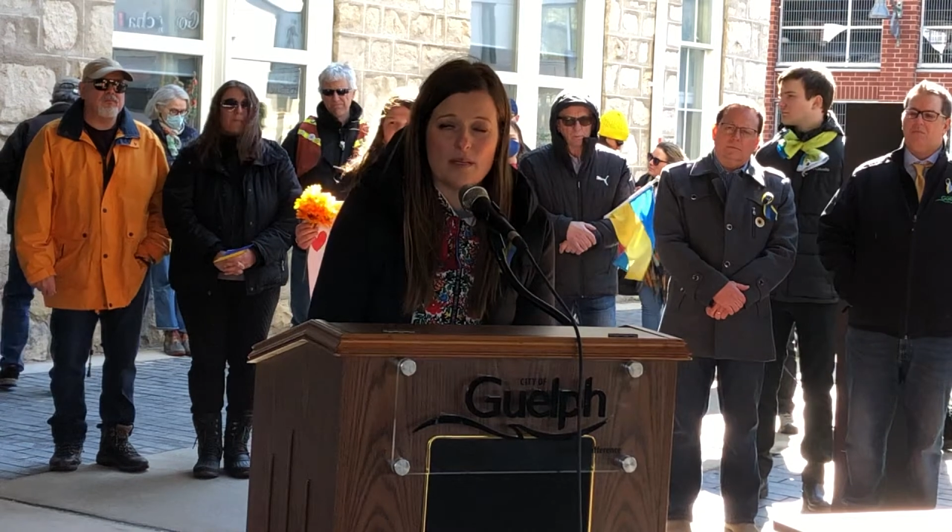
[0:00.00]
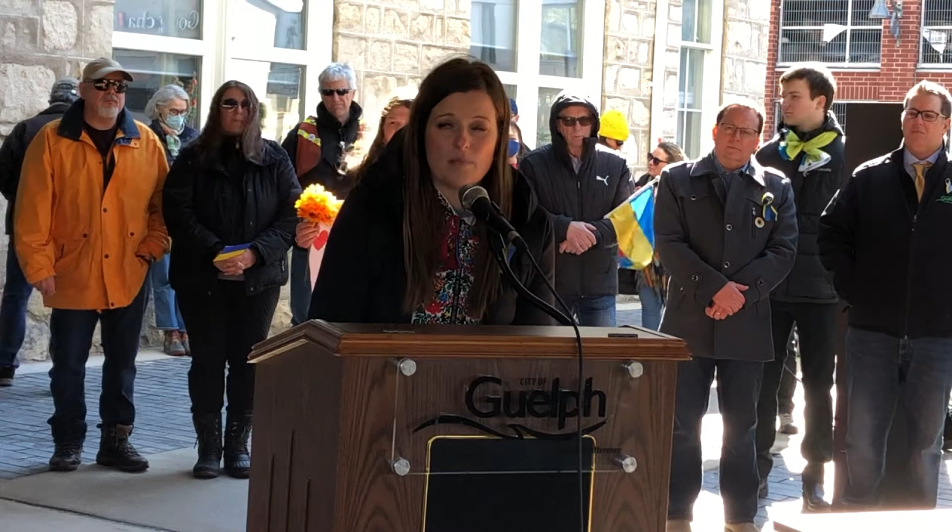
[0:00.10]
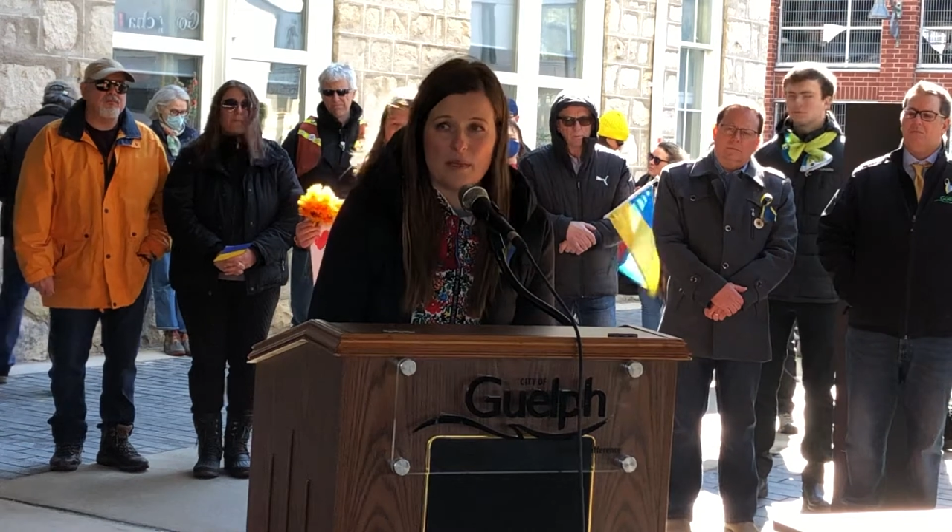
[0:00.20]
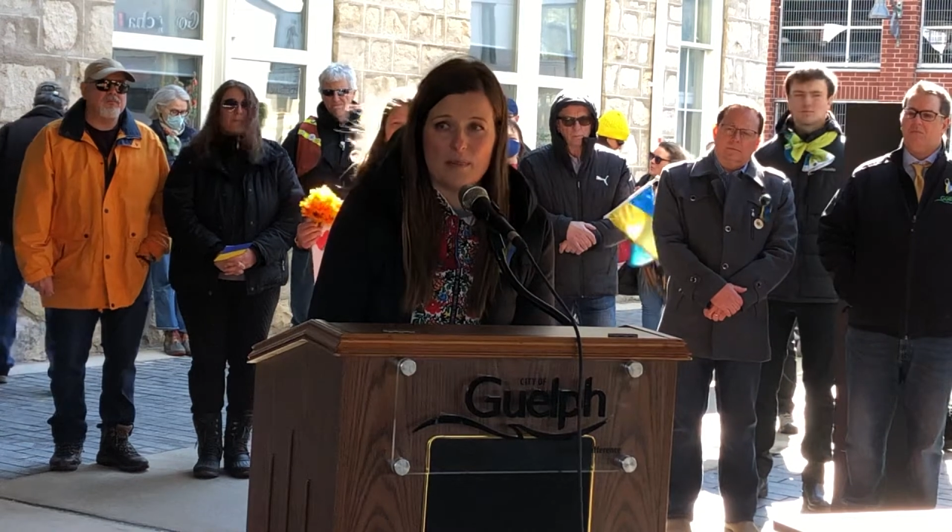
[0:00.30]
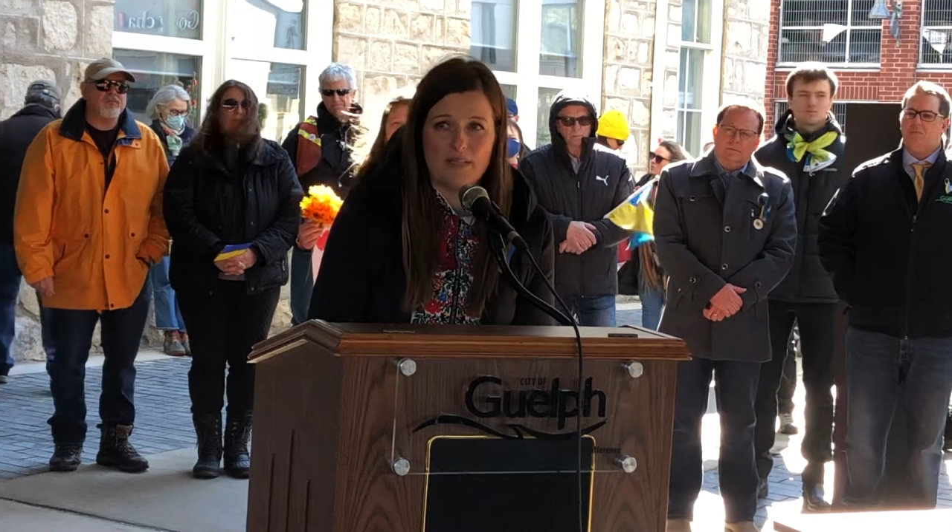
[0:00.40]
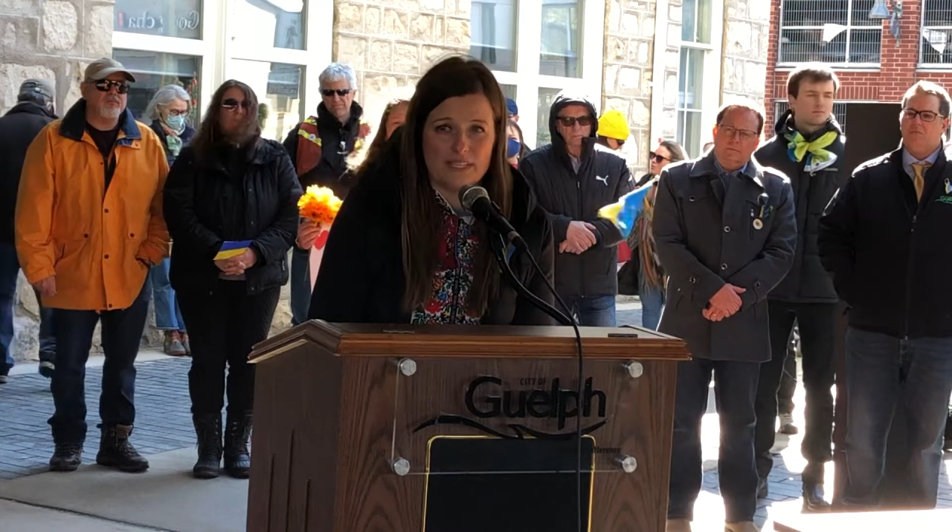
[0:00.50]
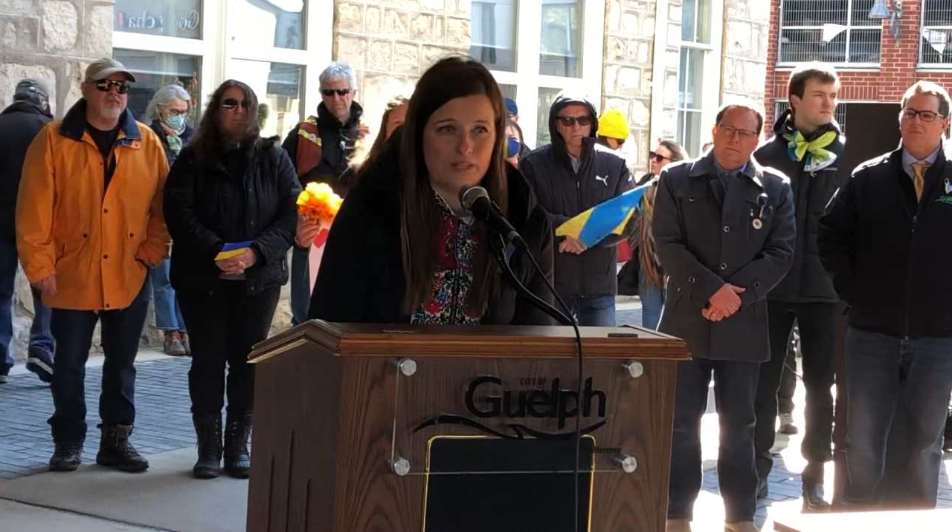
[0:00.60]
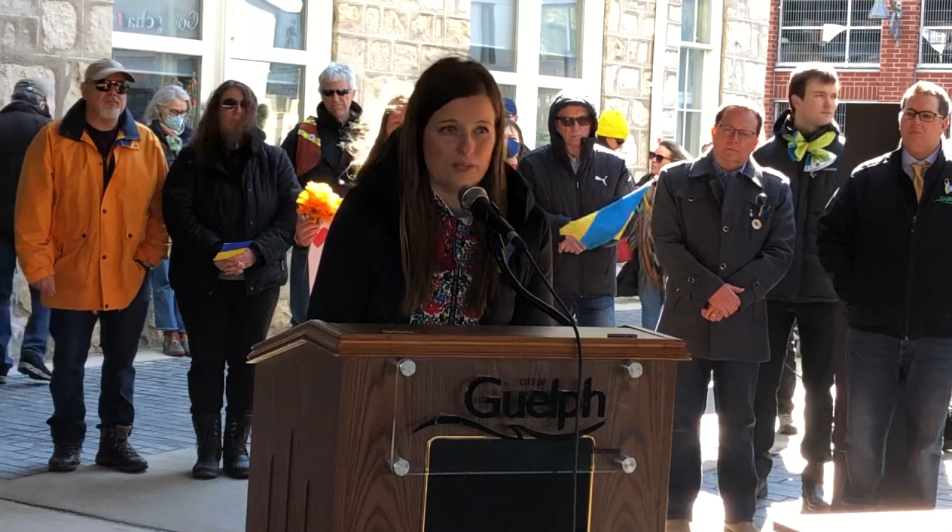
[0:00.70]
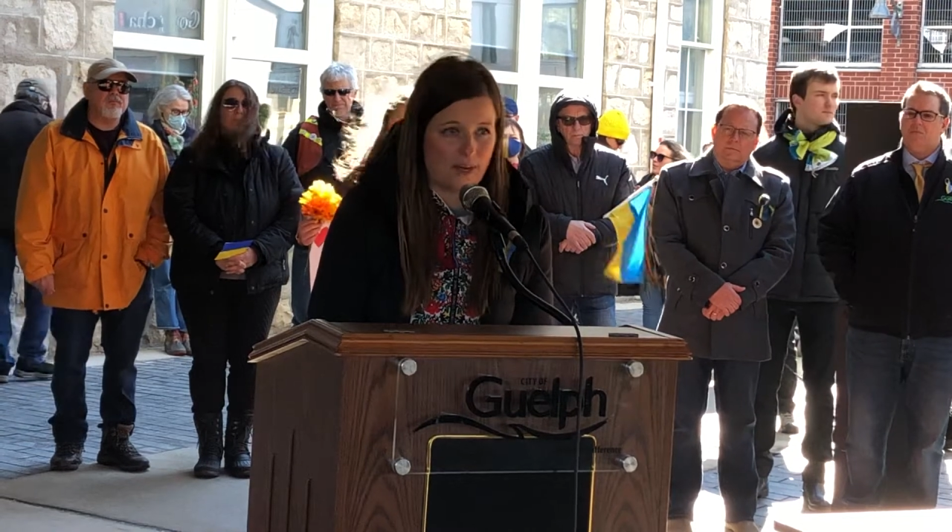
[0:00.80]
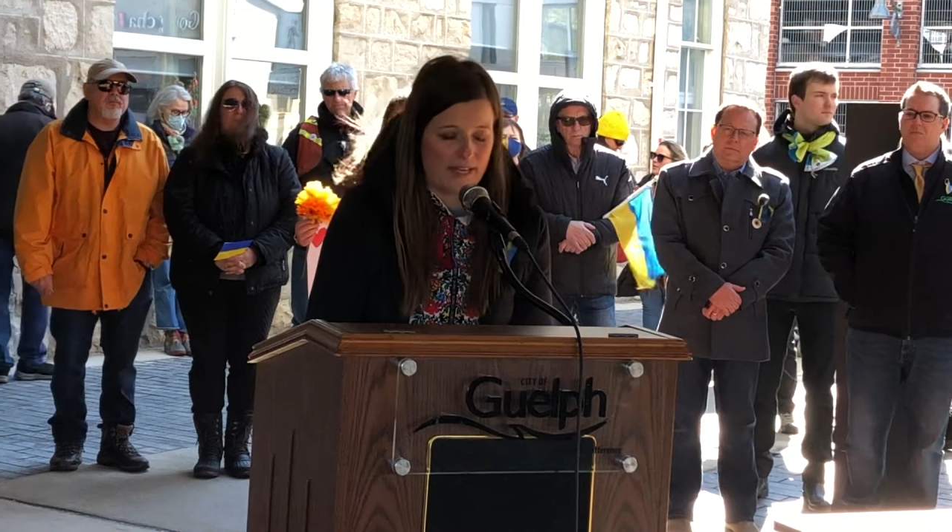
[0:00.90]
the people in
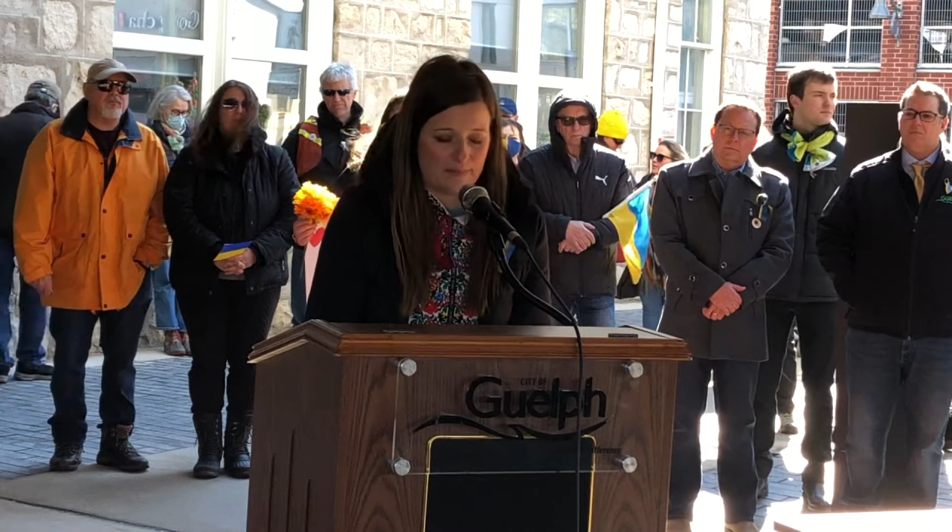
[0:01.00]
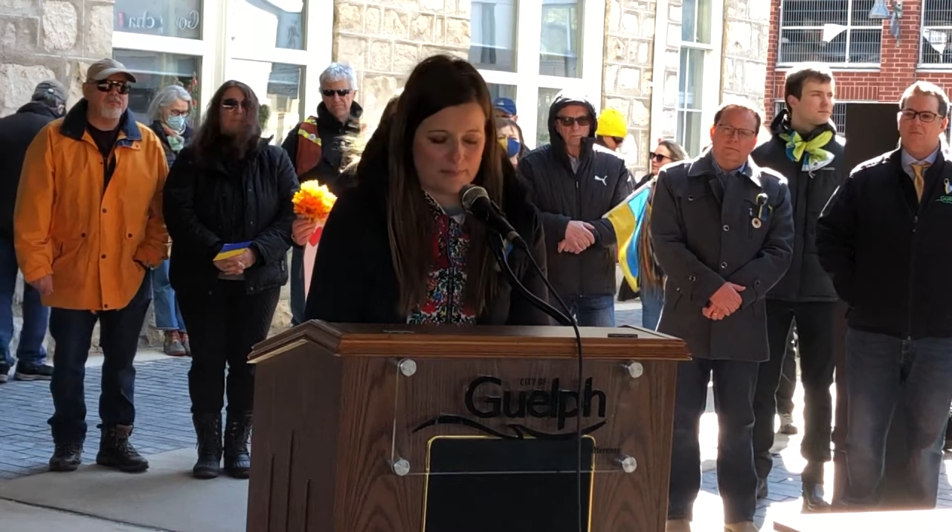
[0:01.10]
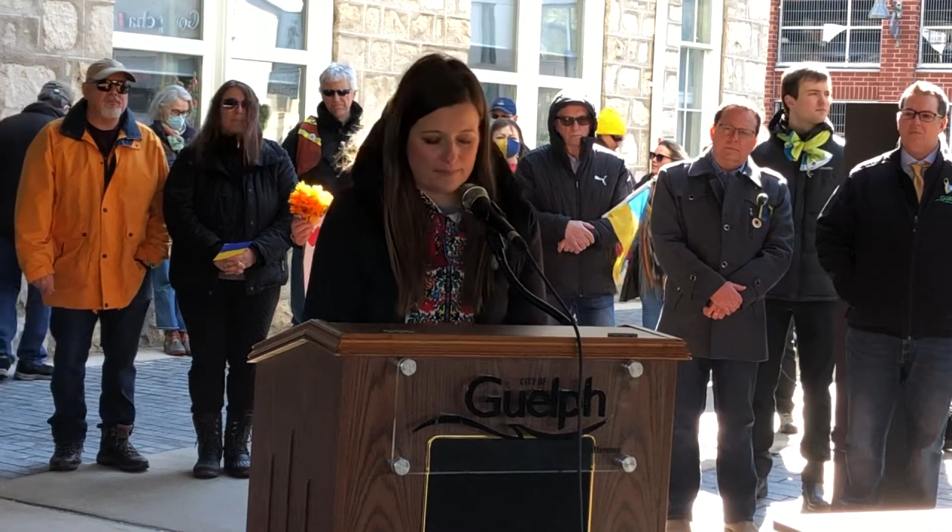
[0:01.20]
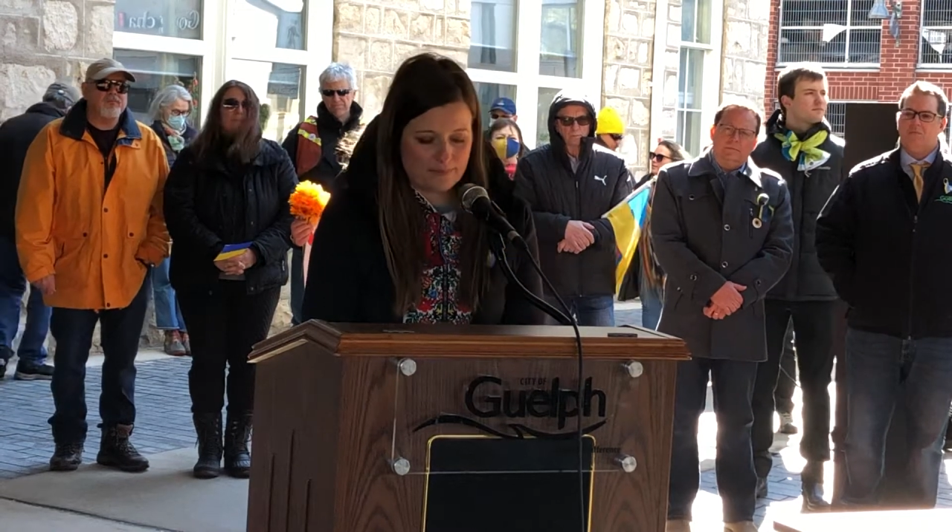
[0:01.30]
Ukraine.